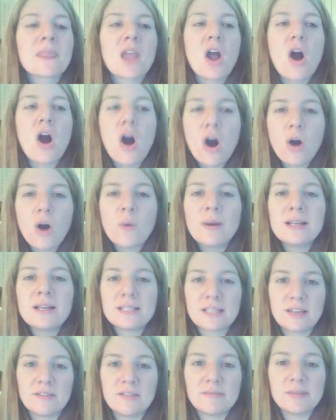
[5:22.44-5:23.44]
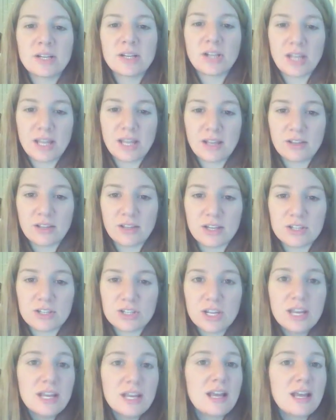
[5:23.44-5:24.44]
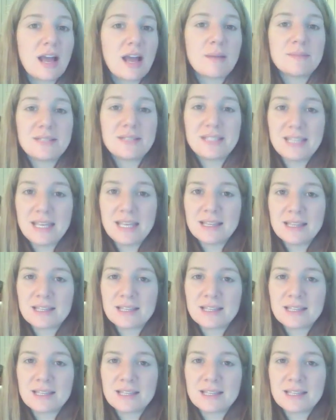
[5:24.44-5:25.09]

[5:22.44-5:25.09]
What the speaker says: always give me your English. I'm seeing